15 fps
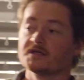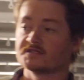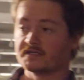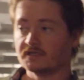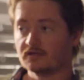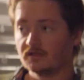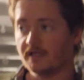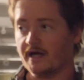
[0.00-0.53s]

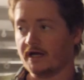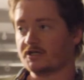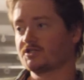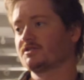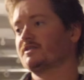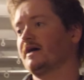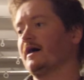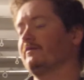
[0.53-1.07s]
Single
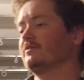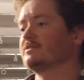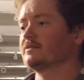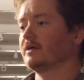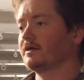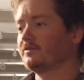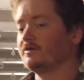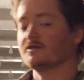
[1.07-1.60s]
action davits
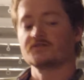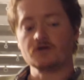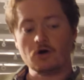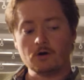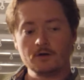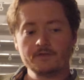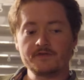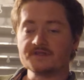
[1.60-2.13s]
like these
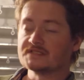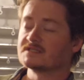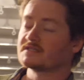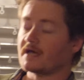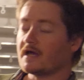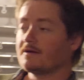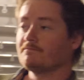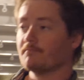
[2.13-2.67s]
are the
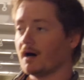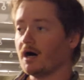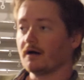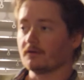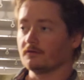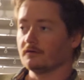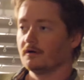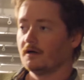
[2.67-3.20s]
same
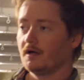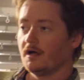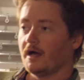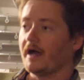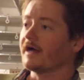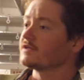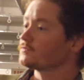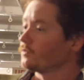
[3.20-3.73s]
model
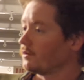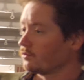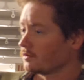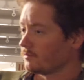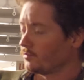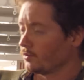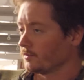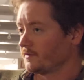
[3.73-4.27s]
as what
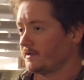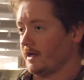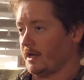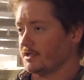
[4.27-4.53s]
were aboard the